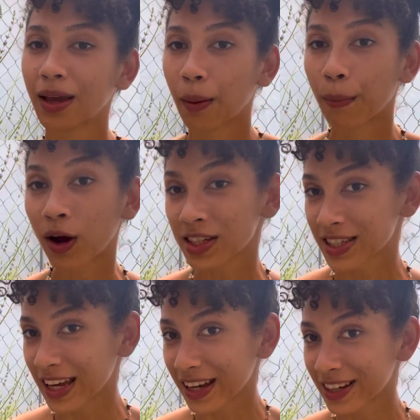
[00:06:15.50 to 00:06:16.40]

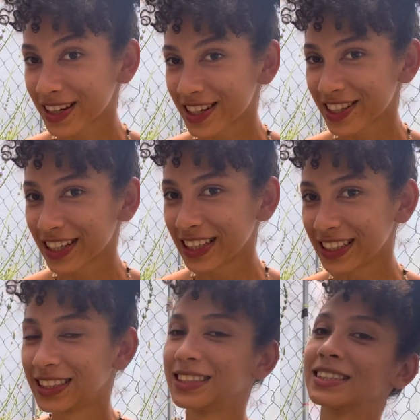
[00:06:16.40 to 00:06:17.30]
prostate
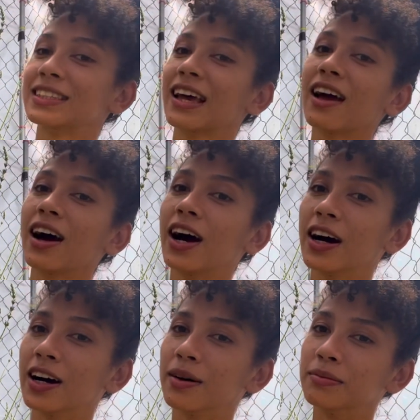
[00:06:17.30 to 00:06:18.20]
conditions,
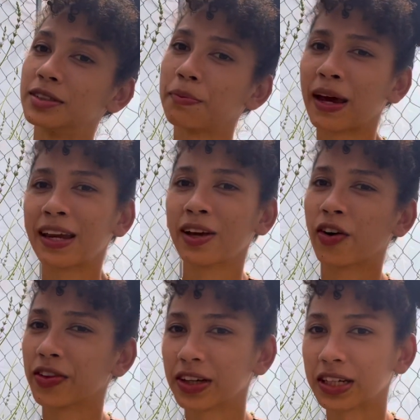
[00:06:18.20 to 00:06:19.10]
depending
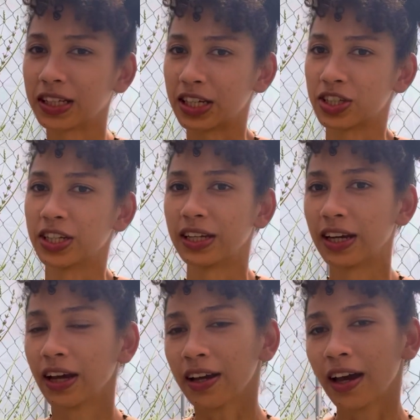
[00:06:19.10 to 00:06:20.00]
on the condition,
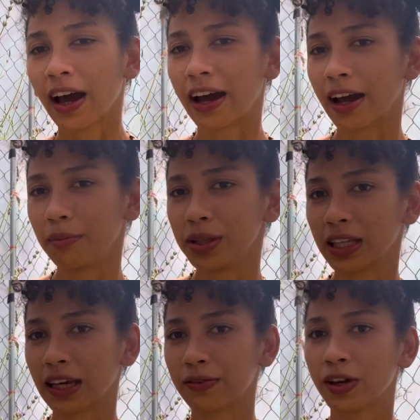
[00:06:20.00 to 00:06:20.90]
I
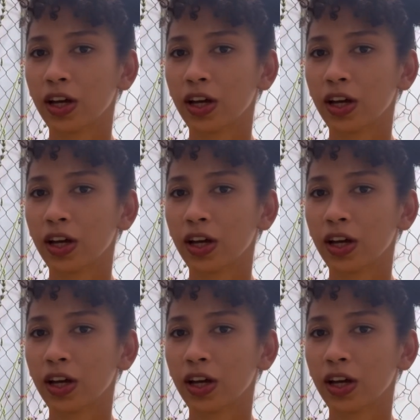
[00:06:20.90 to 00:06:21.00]
believe.